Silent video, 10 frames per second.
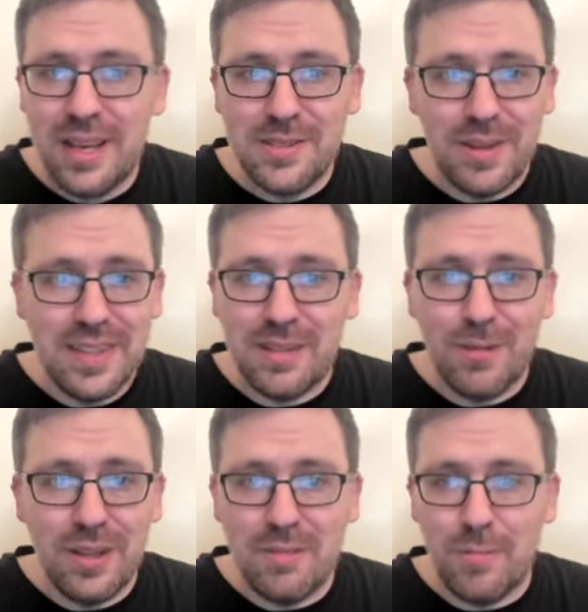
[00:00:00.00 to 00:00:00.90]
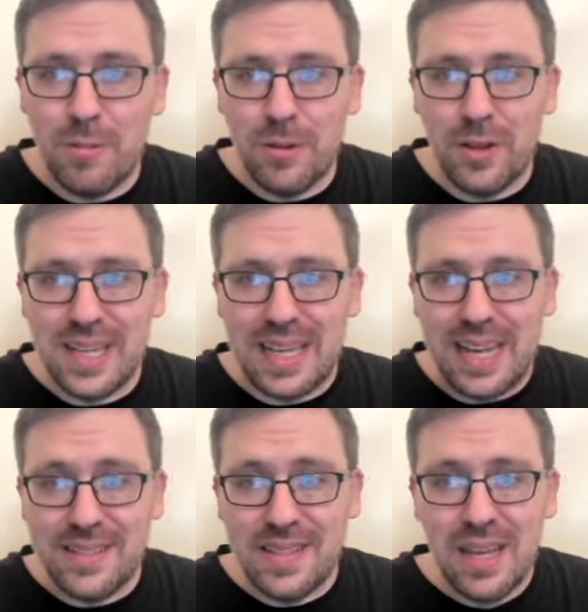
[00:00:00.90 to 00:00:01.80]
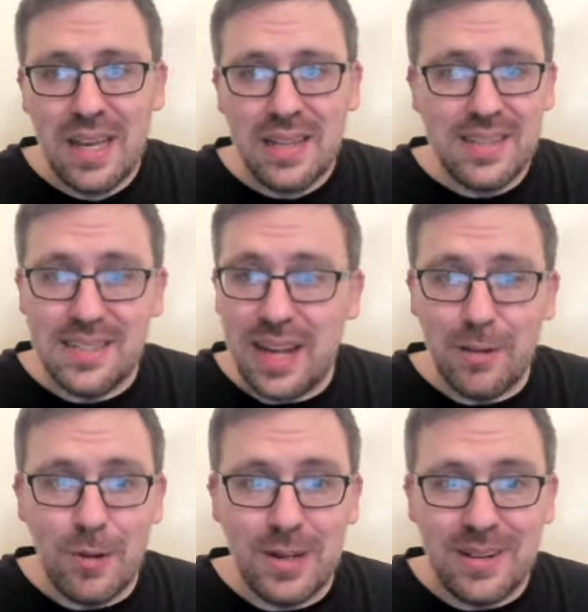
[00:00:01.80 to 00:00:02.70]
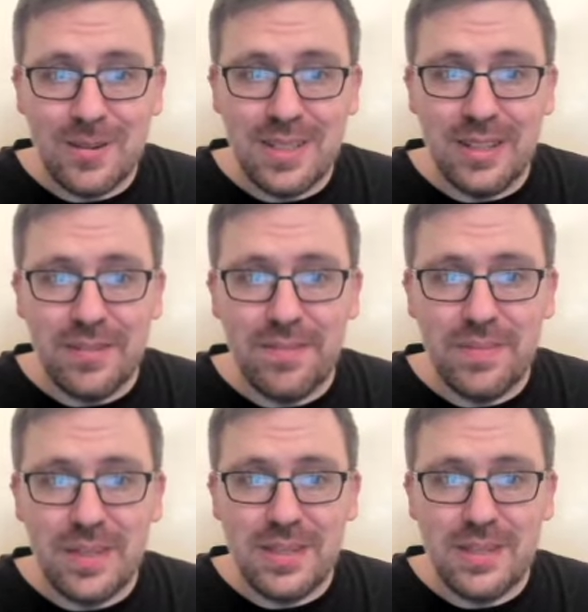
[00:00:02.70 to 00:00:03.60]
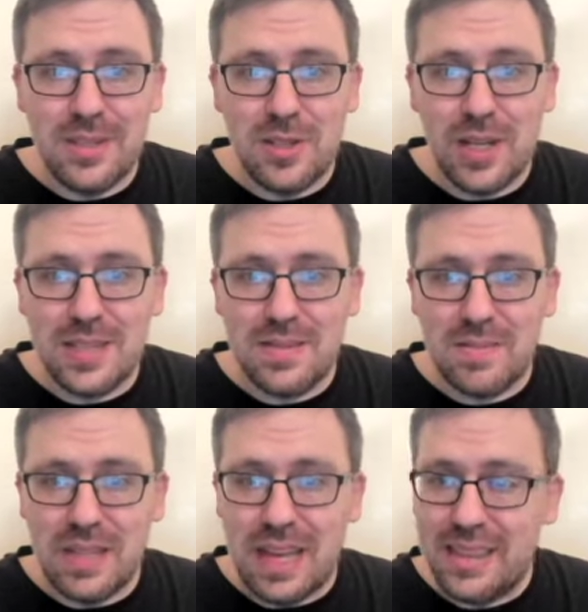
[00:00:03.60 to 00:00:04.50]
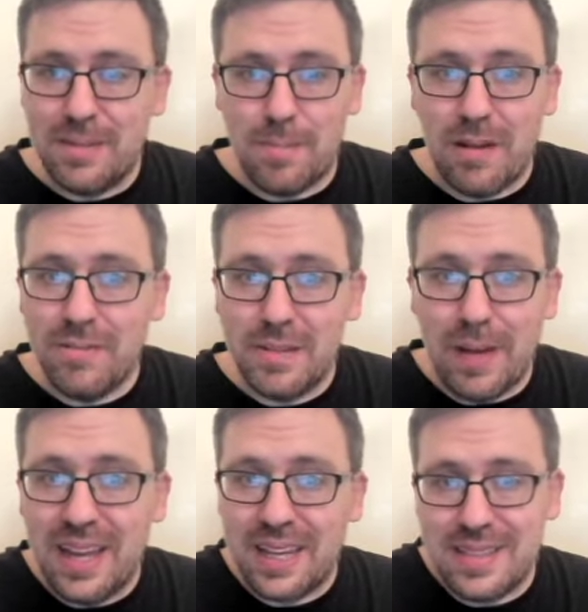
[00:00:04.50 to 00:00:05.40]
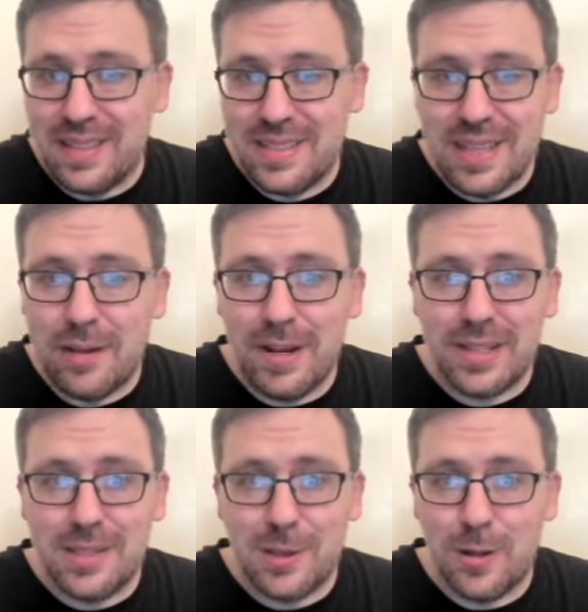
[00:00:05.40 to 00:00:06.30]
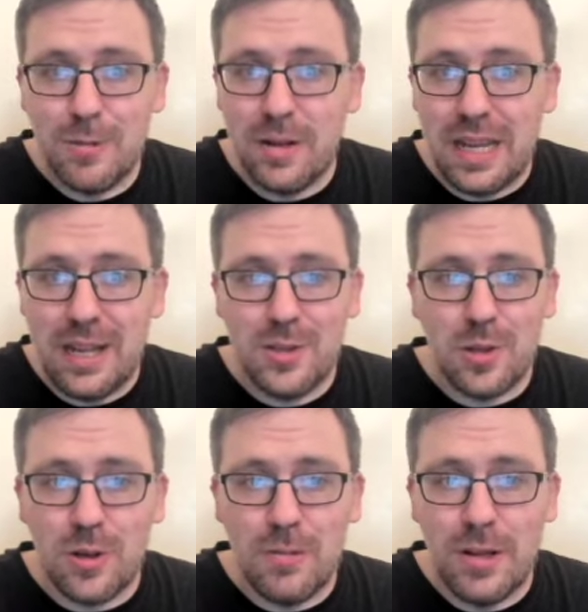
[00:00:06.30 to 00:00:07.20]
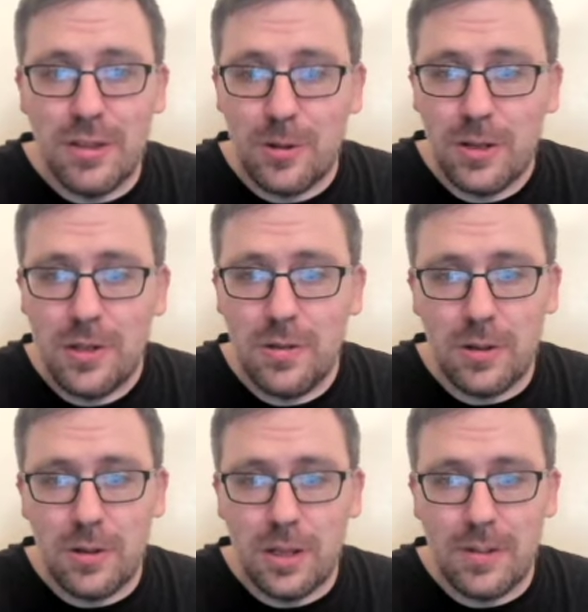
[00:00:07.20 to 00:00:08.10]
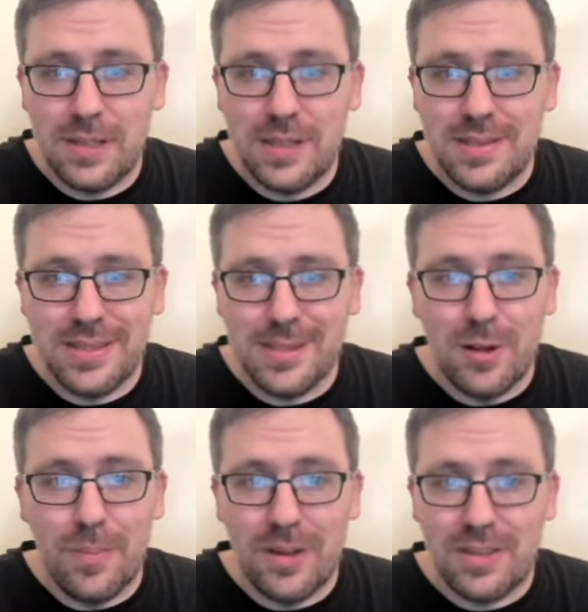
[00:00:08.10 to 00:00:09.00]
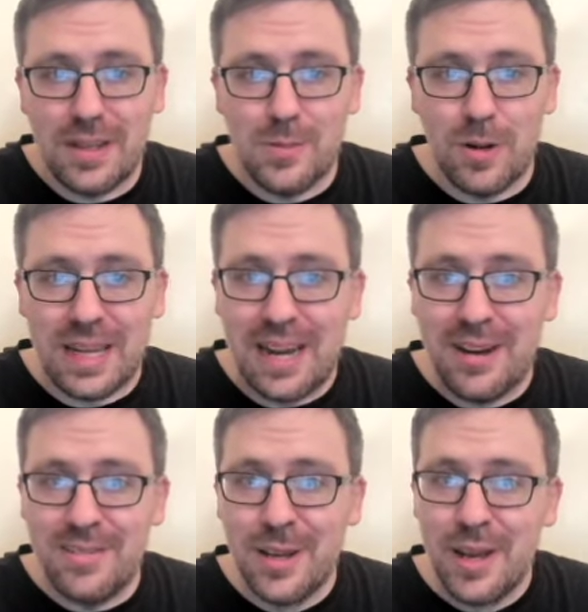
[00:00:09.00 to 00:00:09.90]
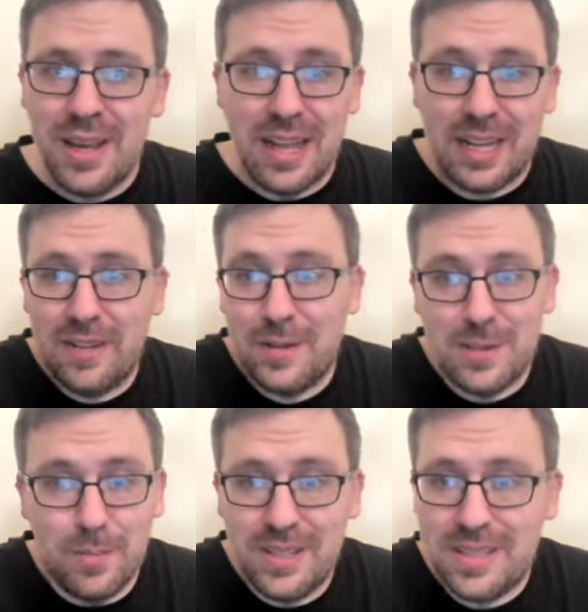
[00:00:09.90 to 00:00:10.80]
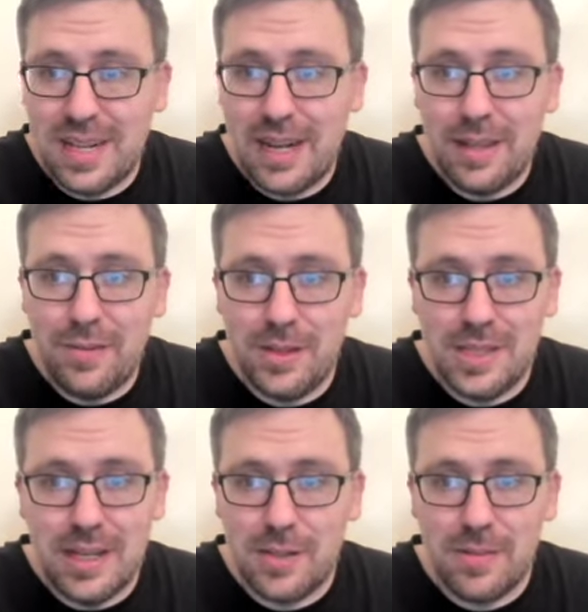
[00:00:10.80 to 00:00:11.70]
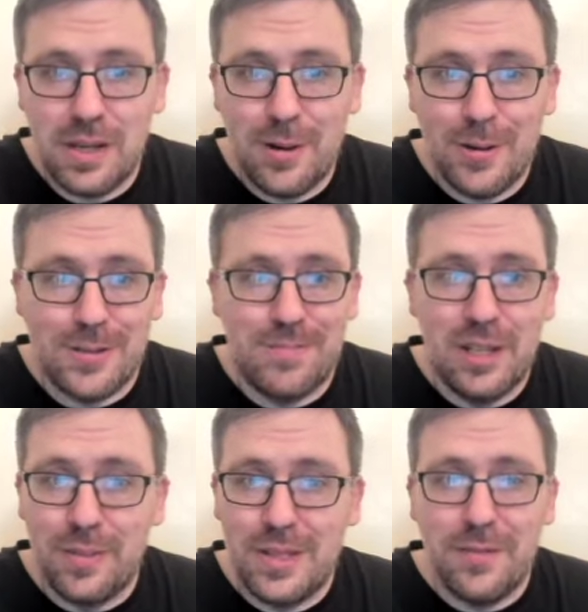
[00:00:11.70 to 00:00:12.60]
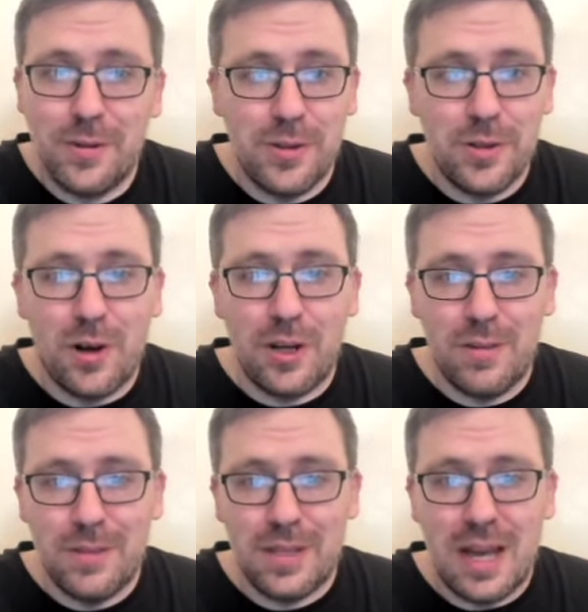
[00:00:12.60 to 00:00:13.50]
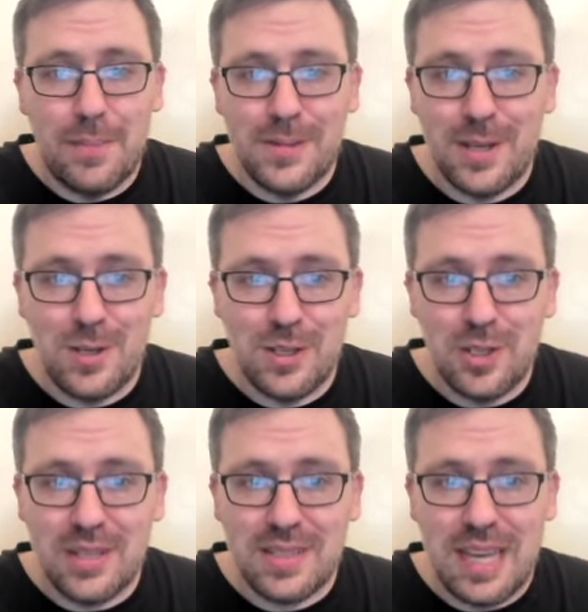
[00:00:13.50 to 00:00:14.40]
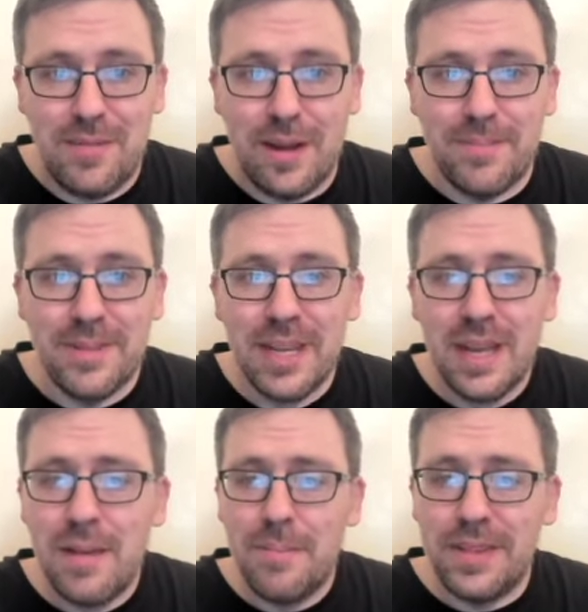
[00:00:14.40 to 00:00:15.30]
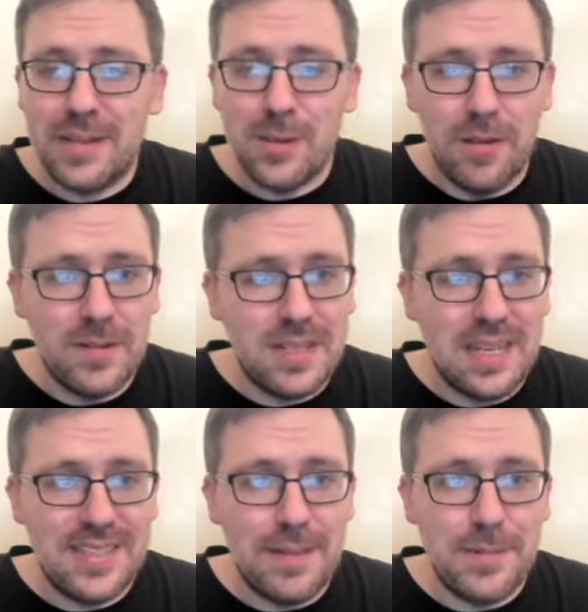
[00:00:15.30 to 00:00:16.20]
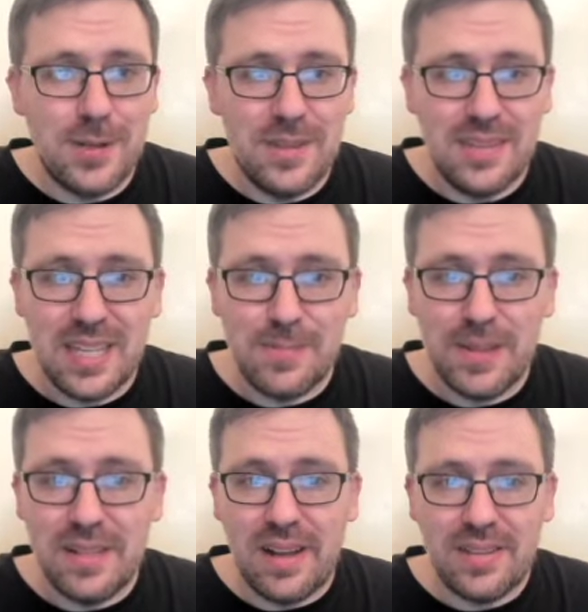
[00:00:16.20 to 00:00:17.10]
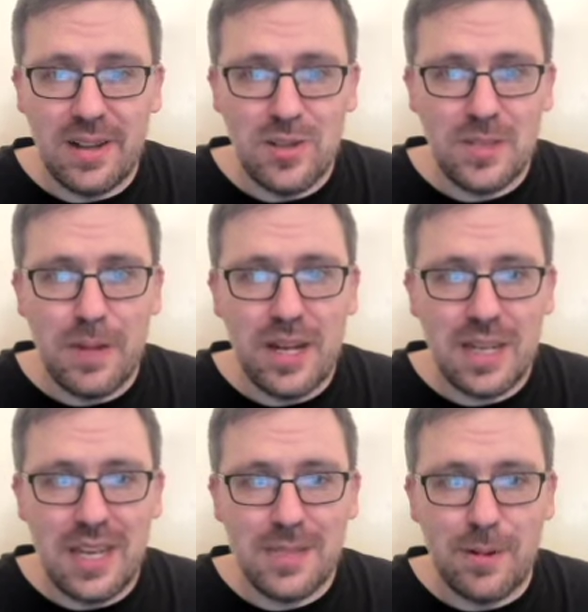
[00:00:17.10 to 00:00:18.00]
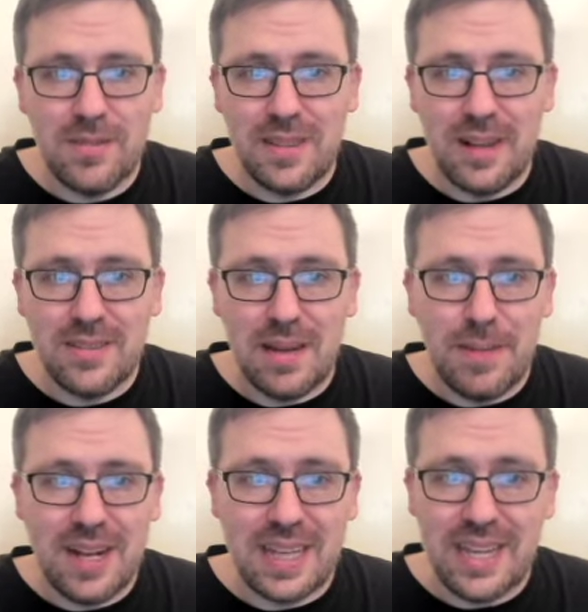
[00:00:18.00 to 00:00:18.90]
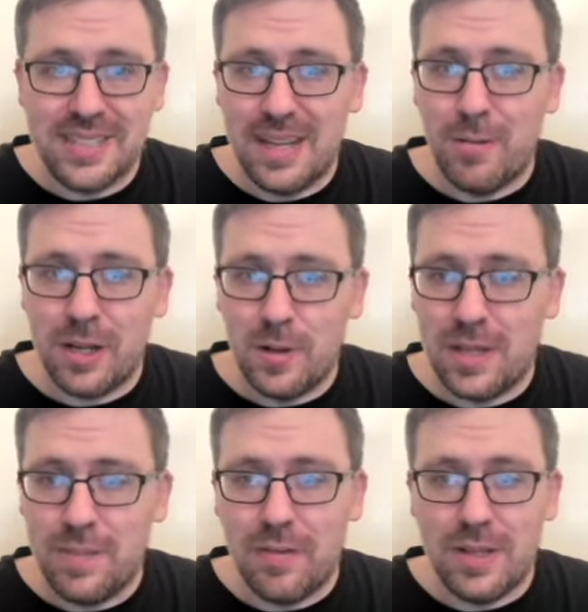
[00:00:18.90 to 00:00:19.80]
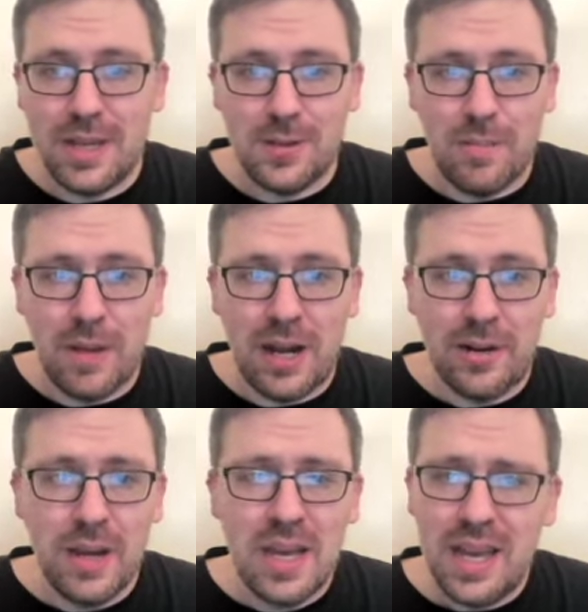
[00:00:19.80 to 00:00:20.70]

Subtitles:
So I think really what we're looking at is, this is not a one-year deal. This is the Jets, I think, probably buying into Haason Reddick's age 31, 32, and 33 seasons and hoping things work out. And again, if he still plays at a high level these next 3 years, it'll be difficult to argue with the compensation the Jets gave up. But that's all for today's episode. This has been the Locked On Jets podcast, part of the Locked On Podcast Network. Your team every day is our motto.